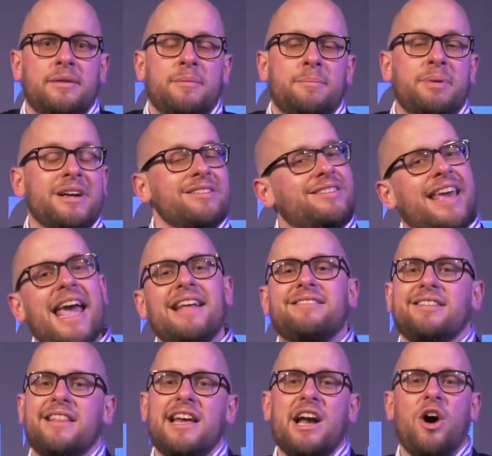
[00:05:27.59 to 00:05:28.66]
because
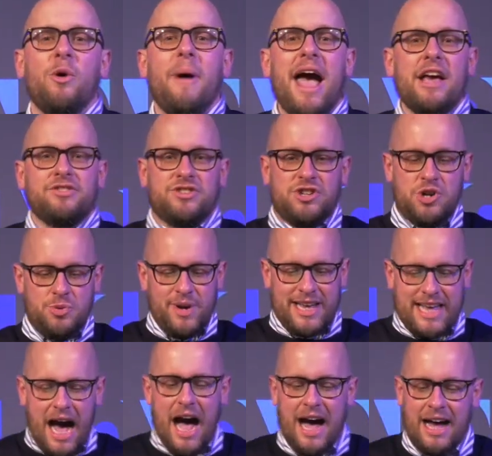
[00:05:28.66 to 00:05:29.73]
canceling hope has to do with
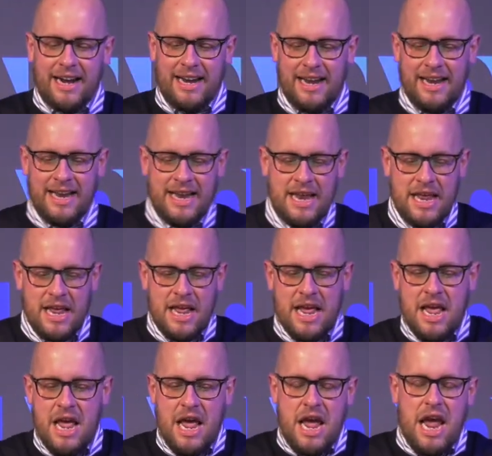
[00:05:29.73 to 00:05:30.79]
God
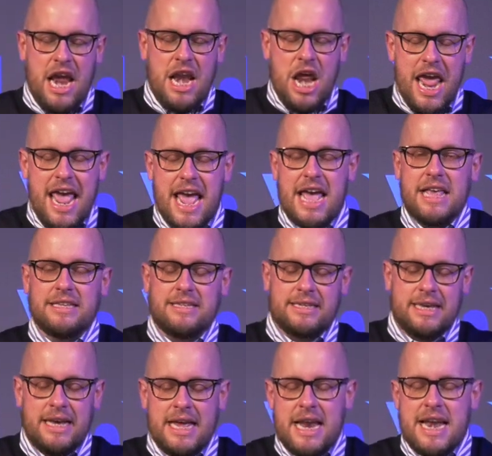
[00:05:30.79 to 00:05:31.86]
and
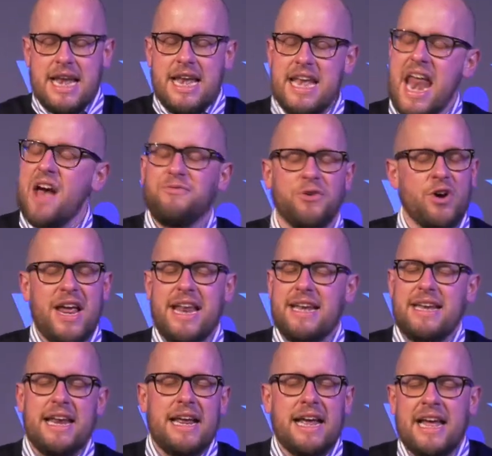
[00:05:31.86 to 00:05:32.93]
his
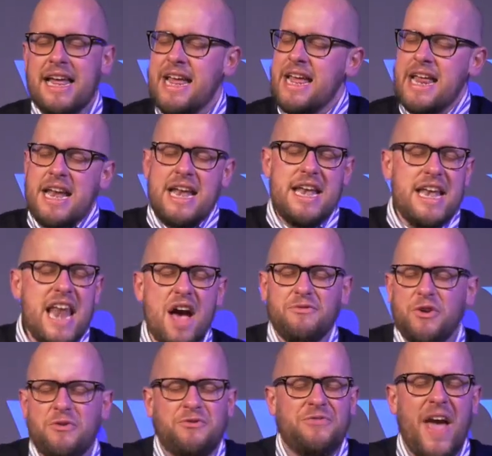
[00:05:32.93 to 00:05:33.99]
never-ending,
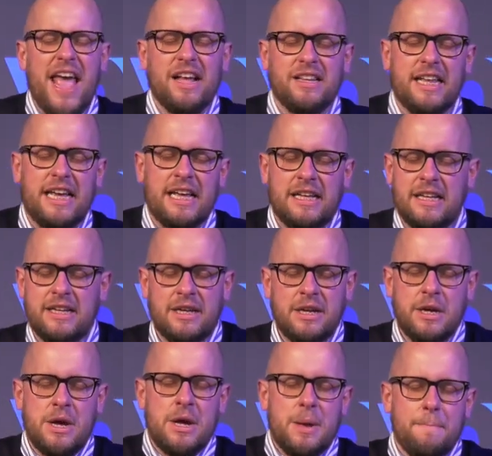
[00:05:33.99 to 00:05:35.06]
never-failing,
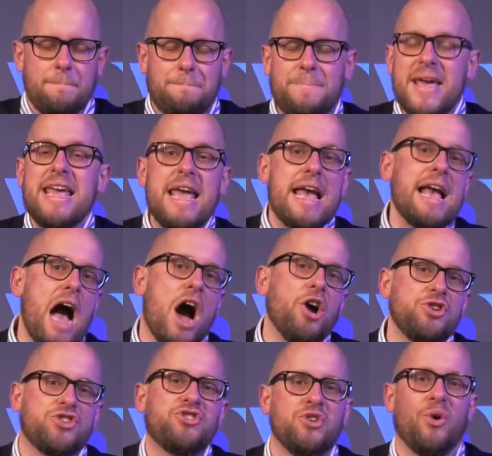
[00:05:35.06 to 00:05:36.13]
being our
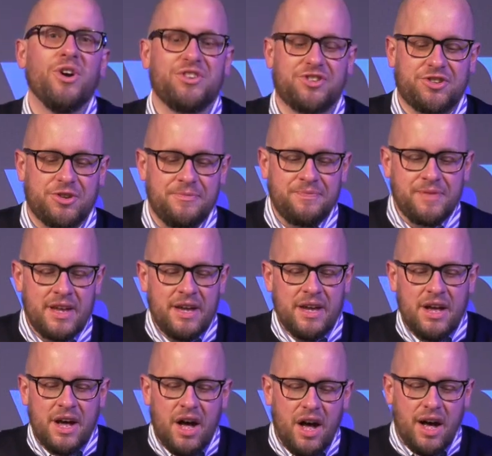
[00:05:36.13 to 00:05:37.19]
source
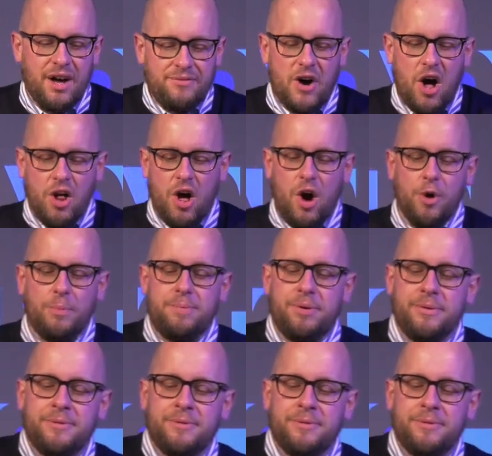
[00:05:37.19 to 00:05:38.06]
of all hope.